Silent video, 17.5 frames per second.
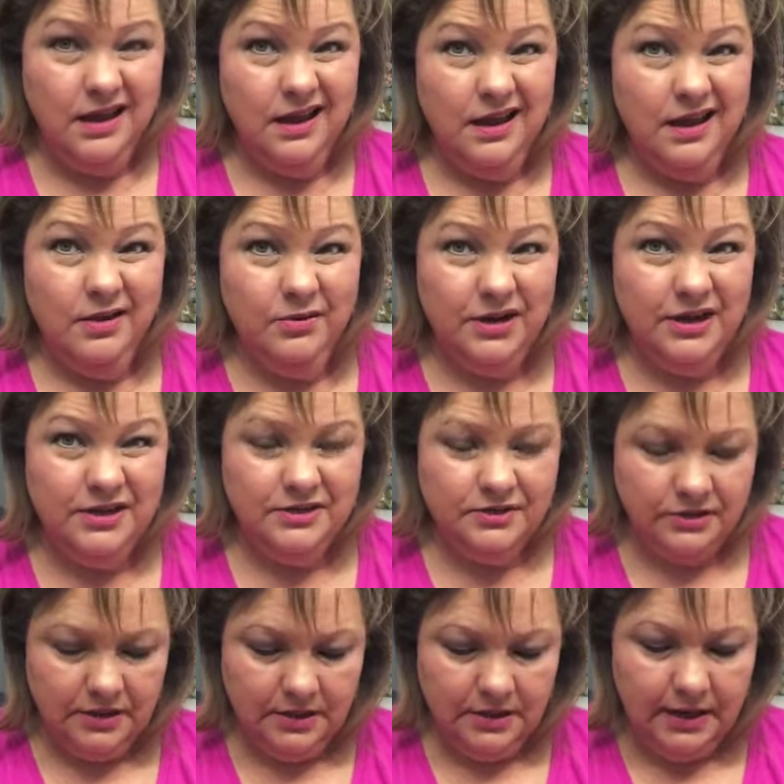I wouldn't
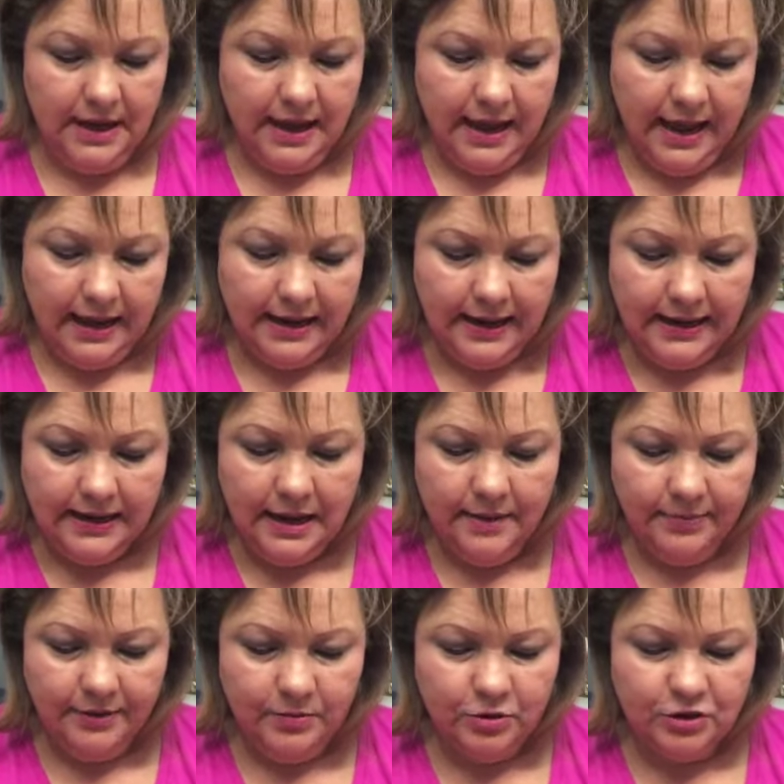do it. I got a
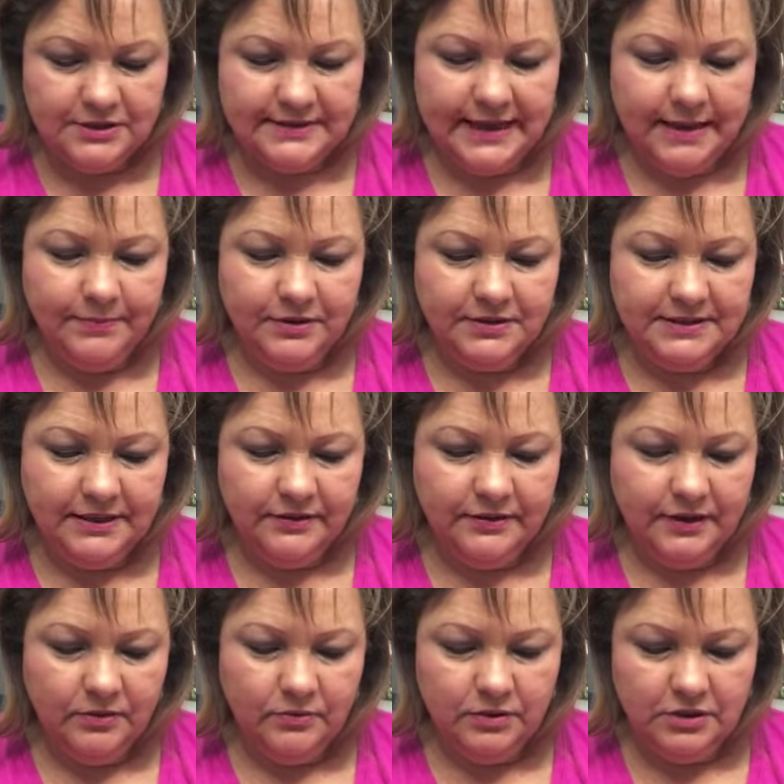couple more samples here
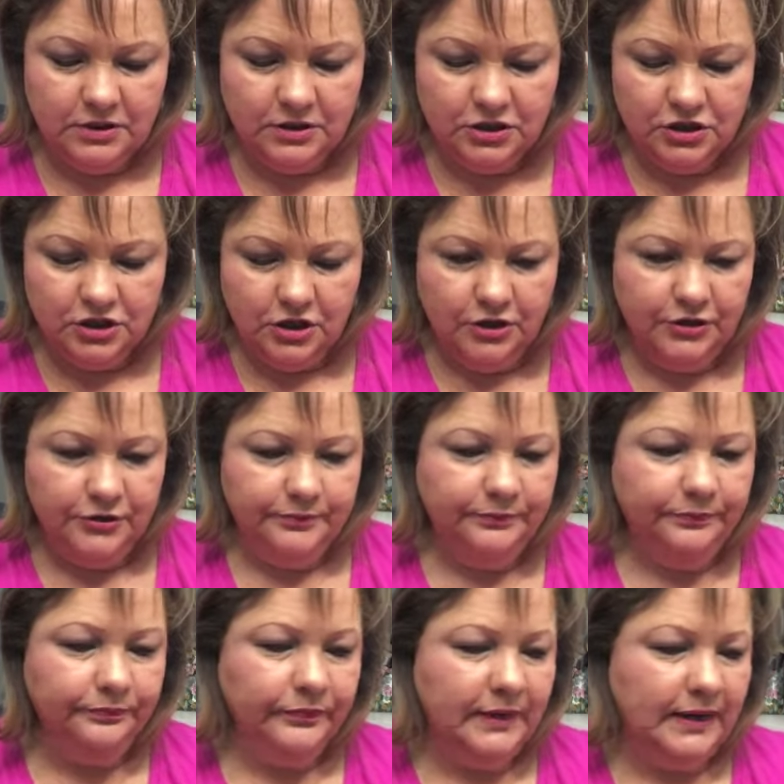that I wanted to show you
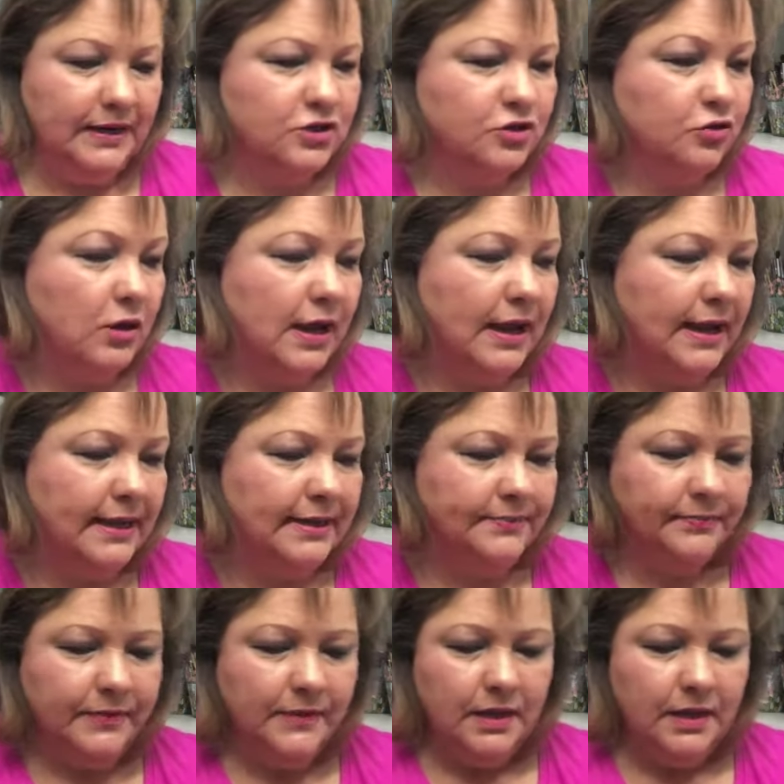that I tried.